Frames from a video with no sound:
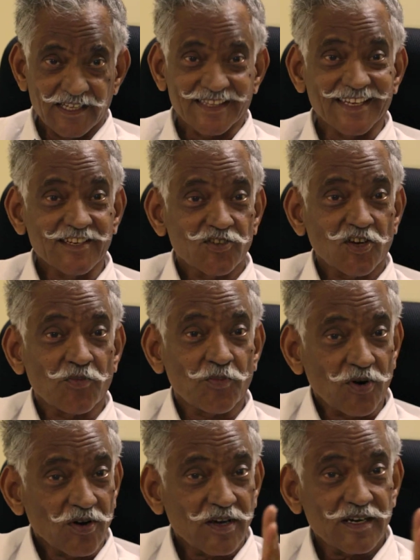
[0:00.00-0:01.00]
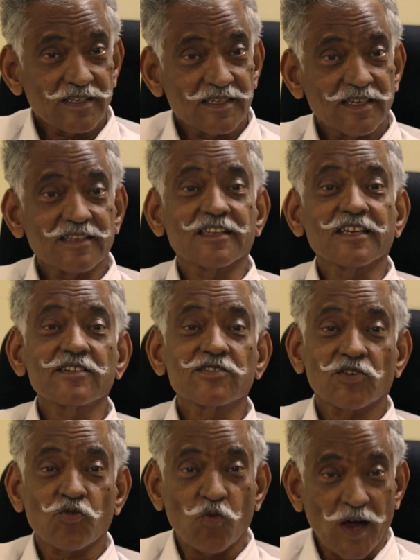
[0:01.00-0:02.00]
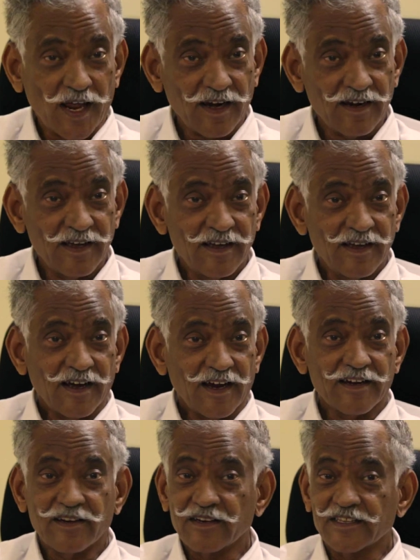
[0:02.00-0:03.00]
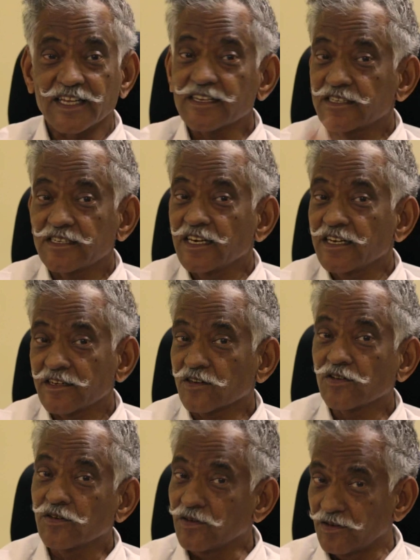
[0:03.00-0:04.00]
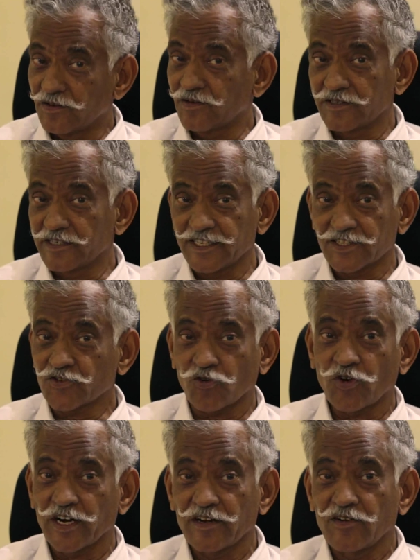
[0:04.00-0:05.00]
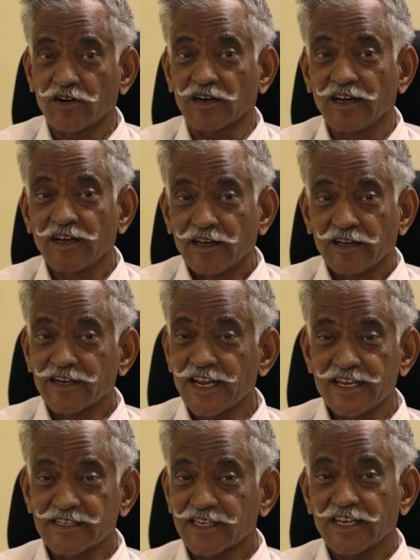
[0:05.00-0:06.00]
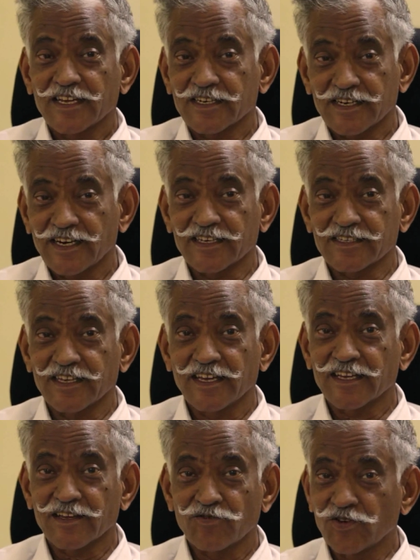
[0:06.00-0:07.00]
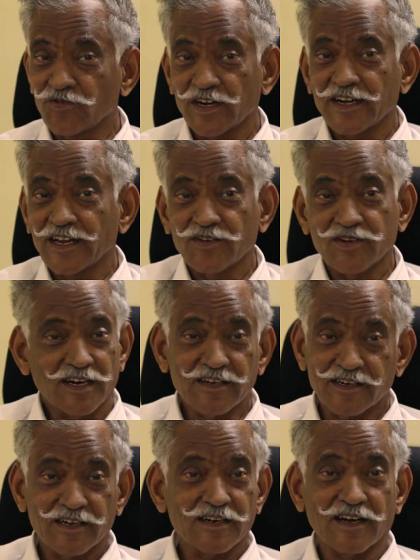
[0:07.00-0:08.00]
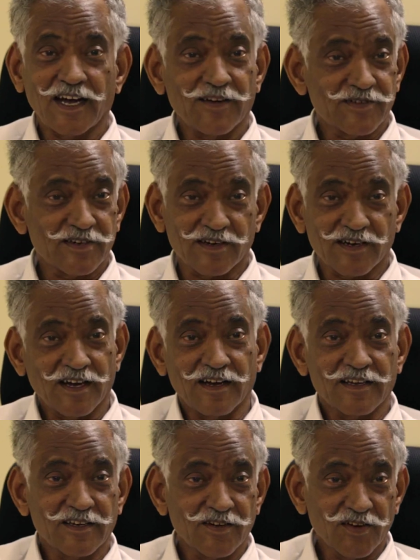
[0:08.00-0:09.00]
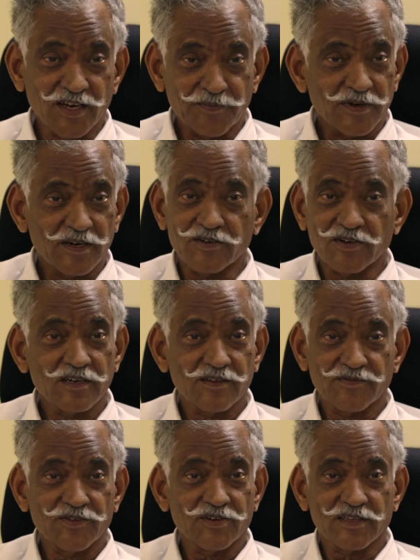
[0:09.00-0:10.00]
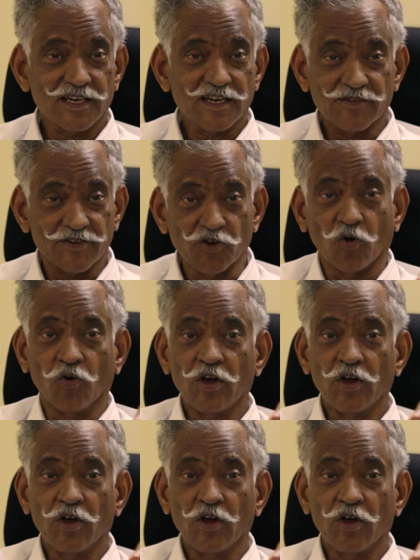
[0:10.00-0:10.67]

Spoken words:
things are progressing, things are well, and things didn't destroyed, or naysayers like saying we went down under after April 24th, 11. No,